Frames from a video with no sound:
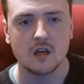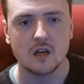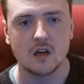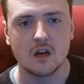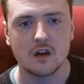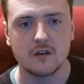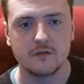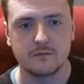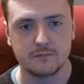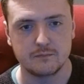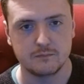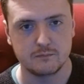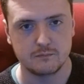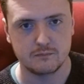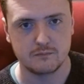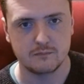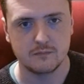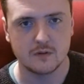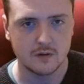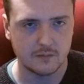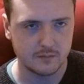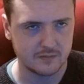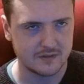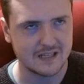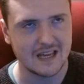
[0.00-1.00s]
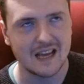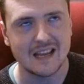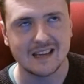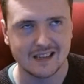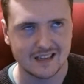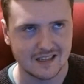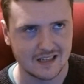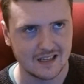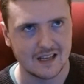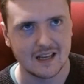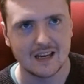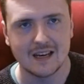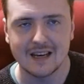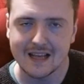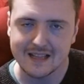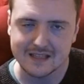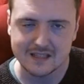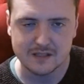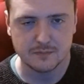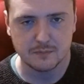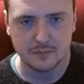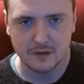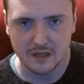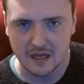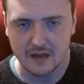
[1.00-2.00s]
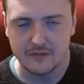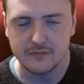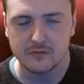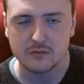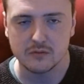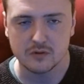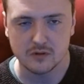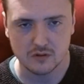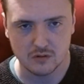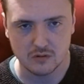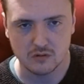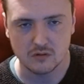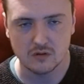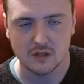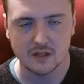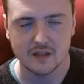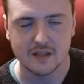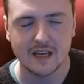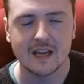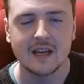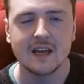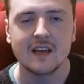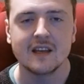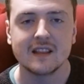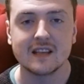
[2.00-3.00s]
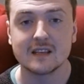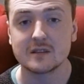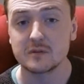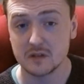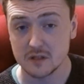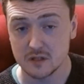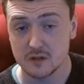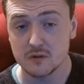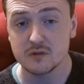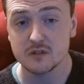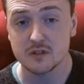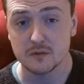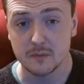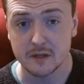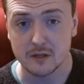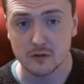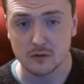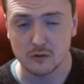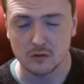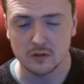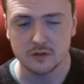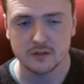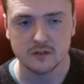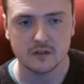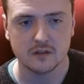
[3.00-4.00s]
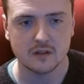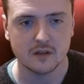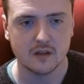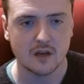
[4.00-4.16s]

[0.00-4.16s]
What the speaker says: I'm technically a Let's Player, if you want to call it that. That's what it used to be called.